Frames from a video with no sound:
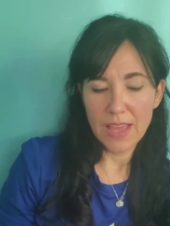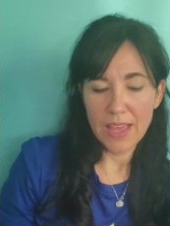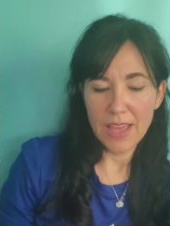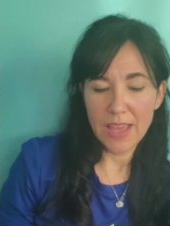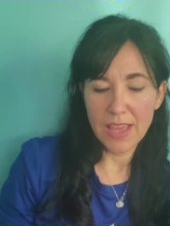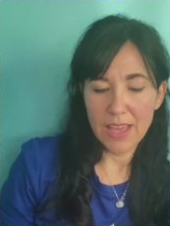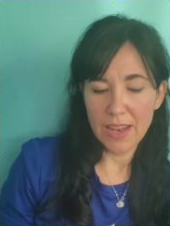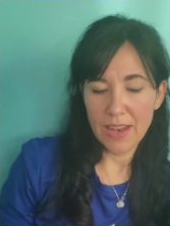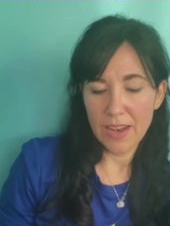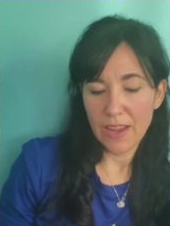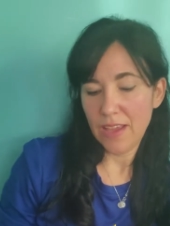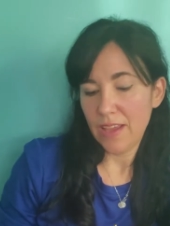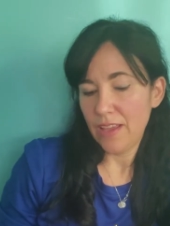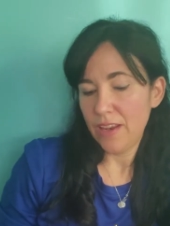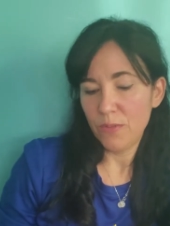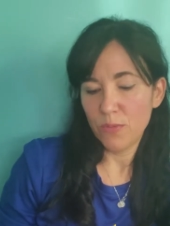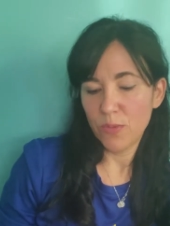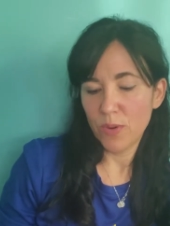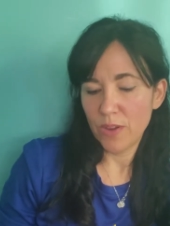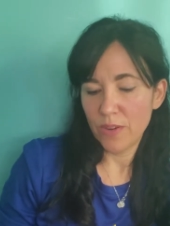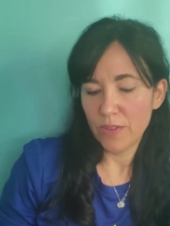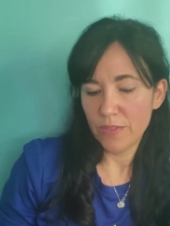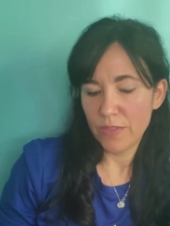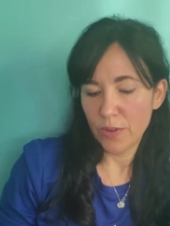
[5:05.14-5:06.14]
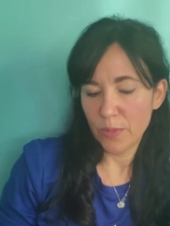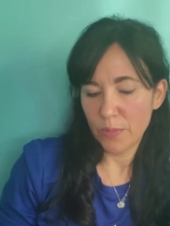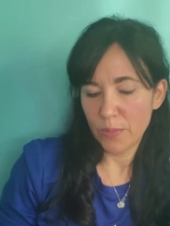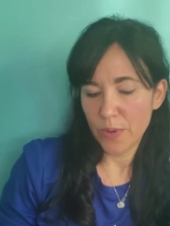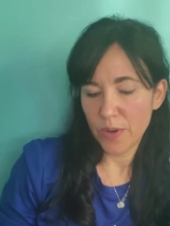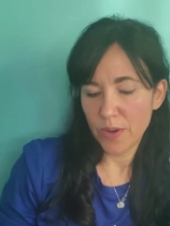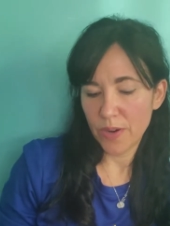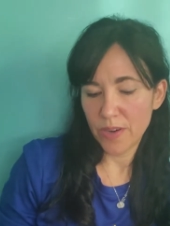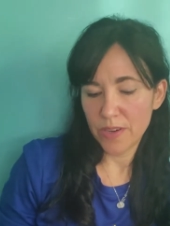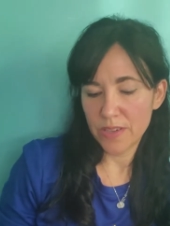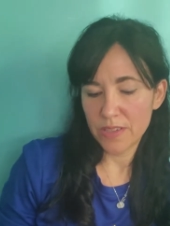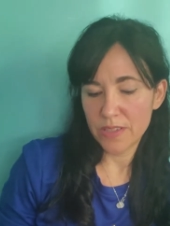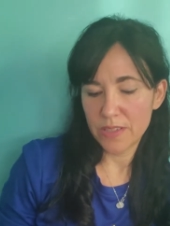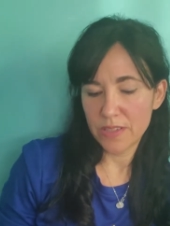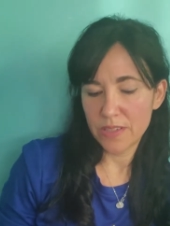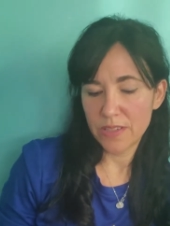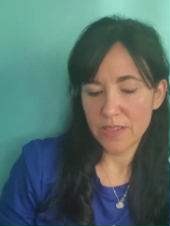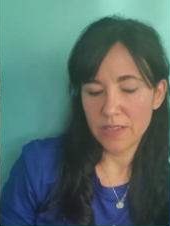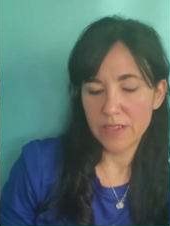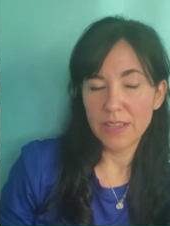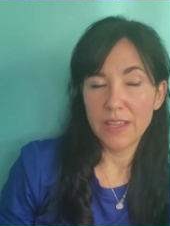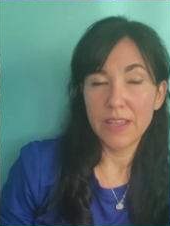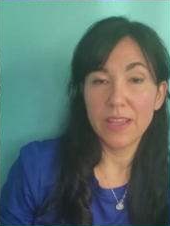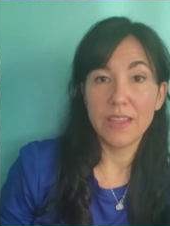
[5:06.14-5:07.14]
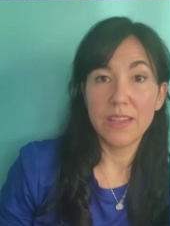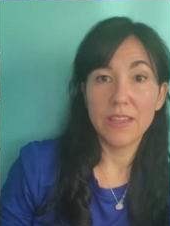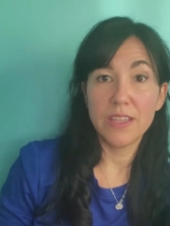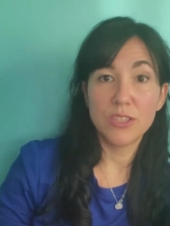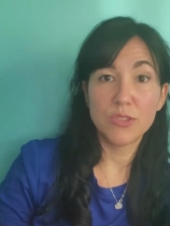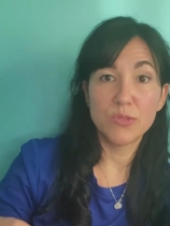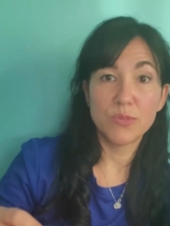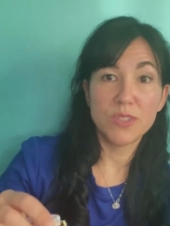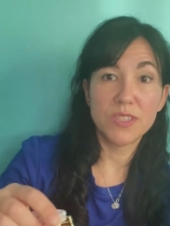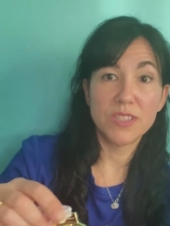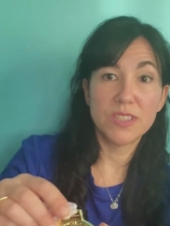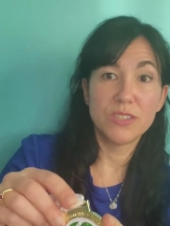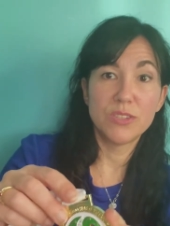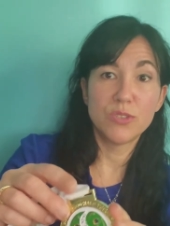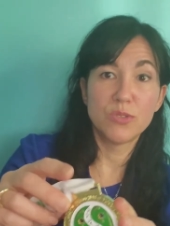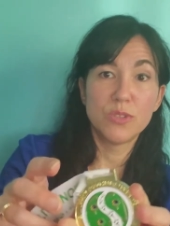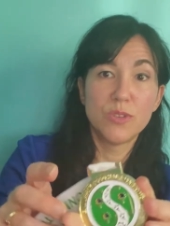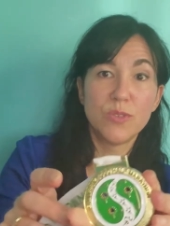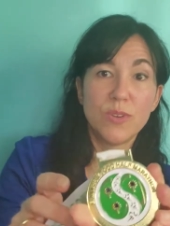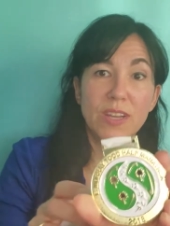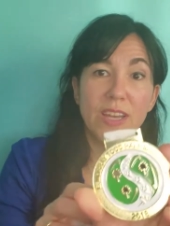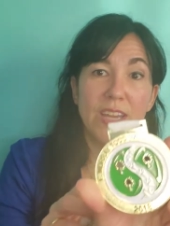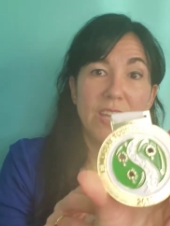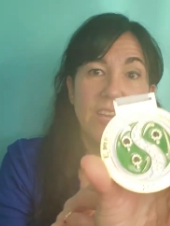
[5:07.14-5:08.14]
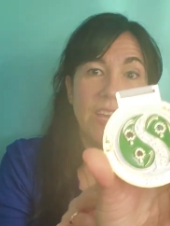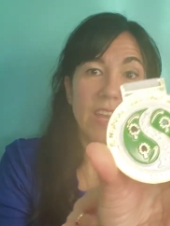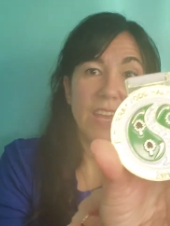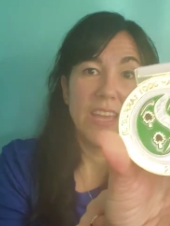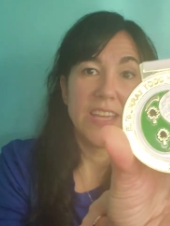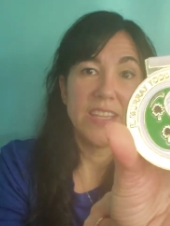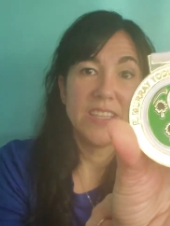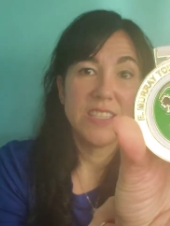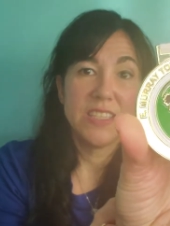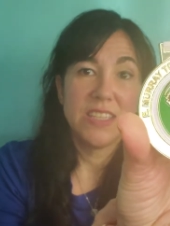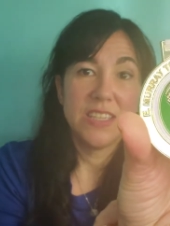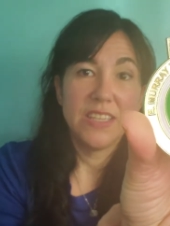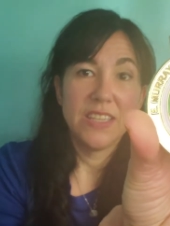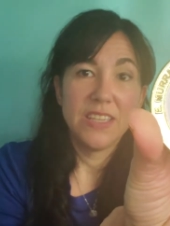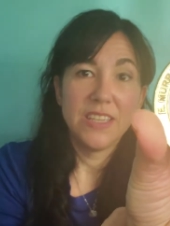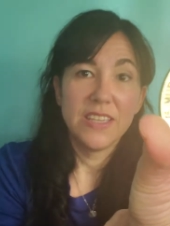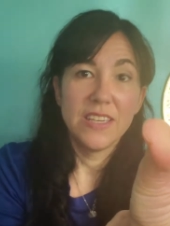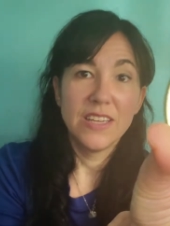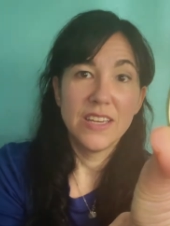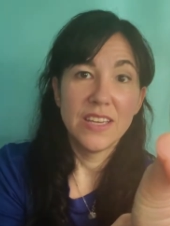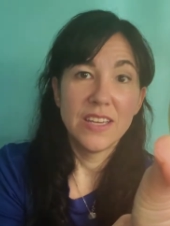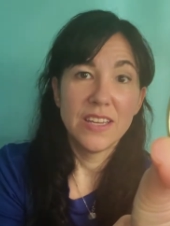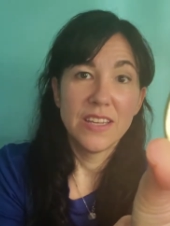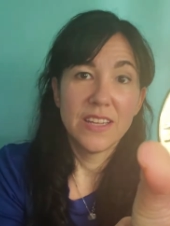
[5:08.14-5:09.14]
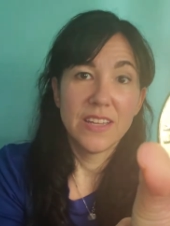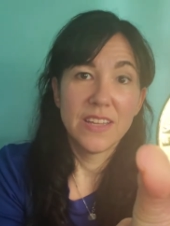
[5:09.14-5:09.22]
and in one of their parts. This was 2018